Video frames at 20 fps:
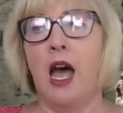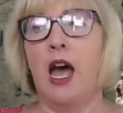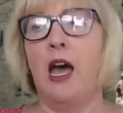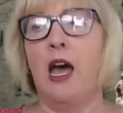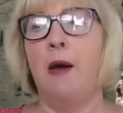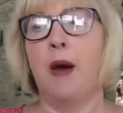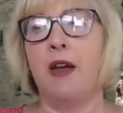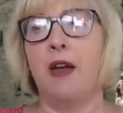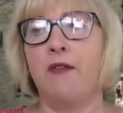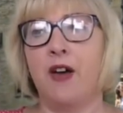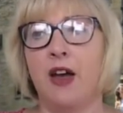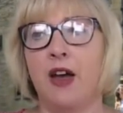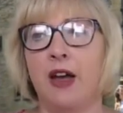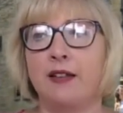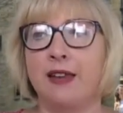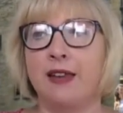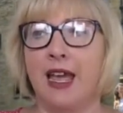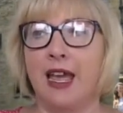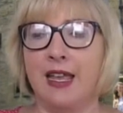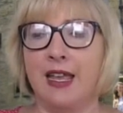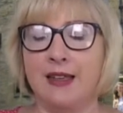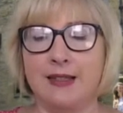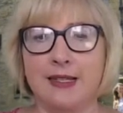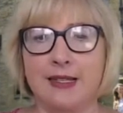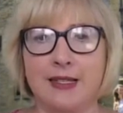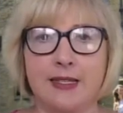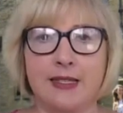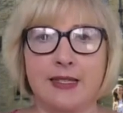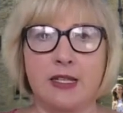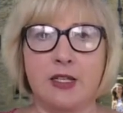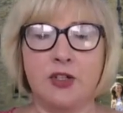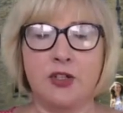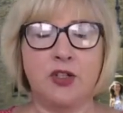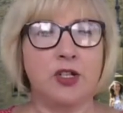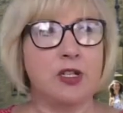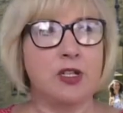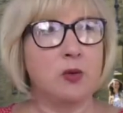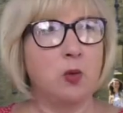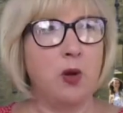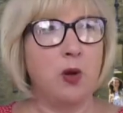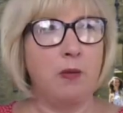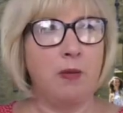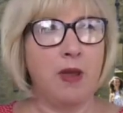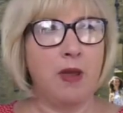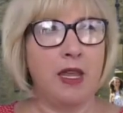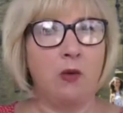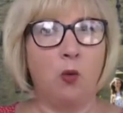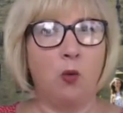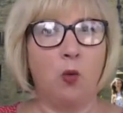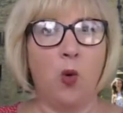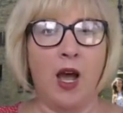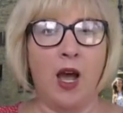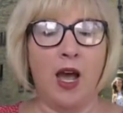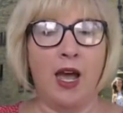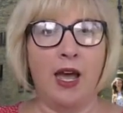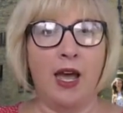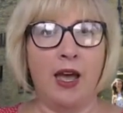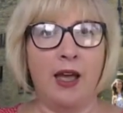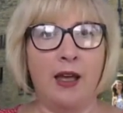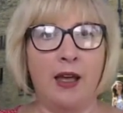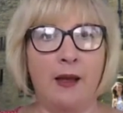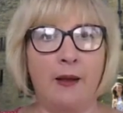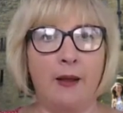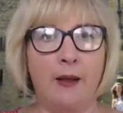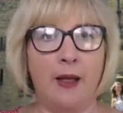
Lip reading: I've had cases such as women where